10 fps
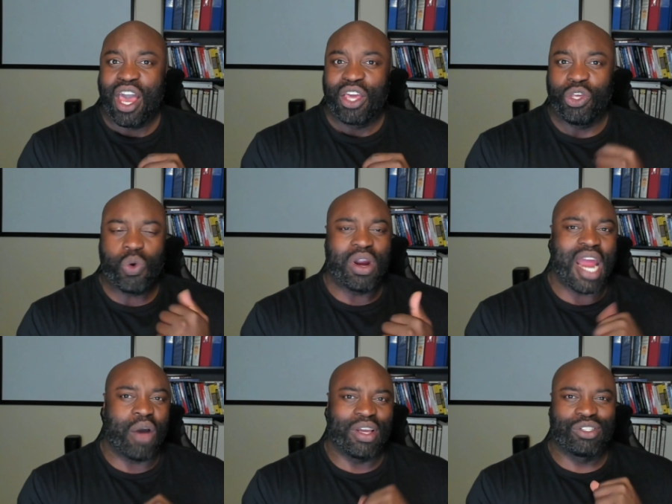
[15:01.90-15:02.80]
you are
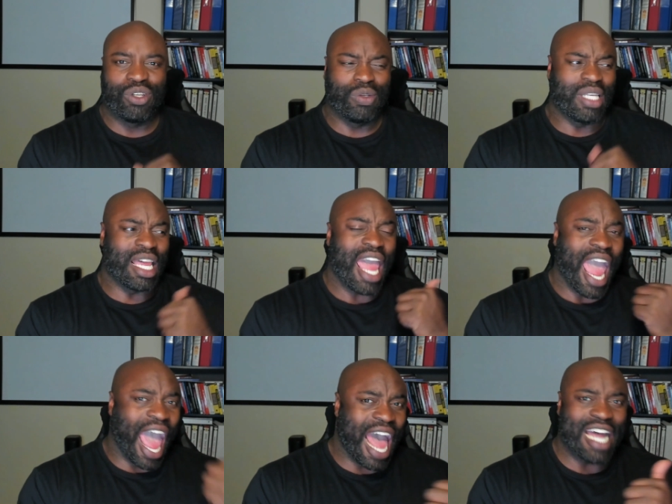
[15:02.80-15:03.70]
now introducing
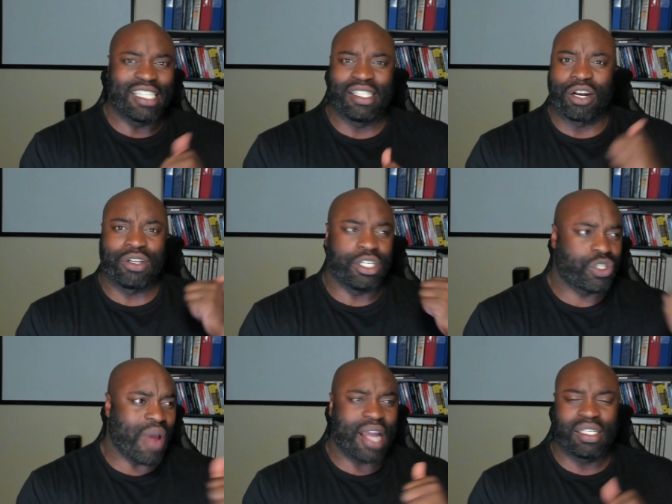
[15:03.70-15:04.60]
ads that are
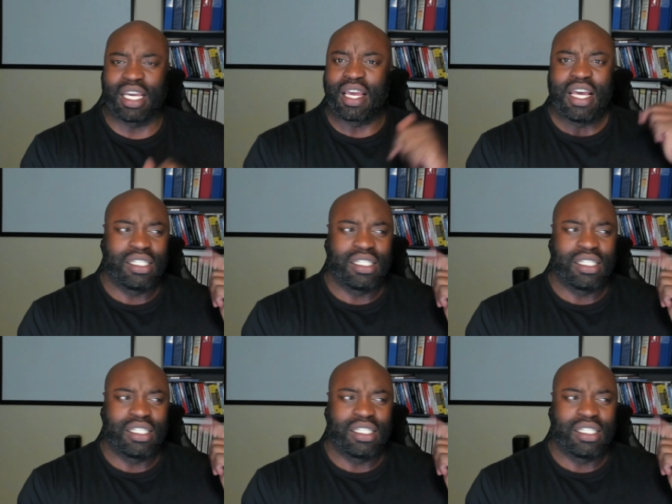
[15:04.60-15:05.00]
distracting,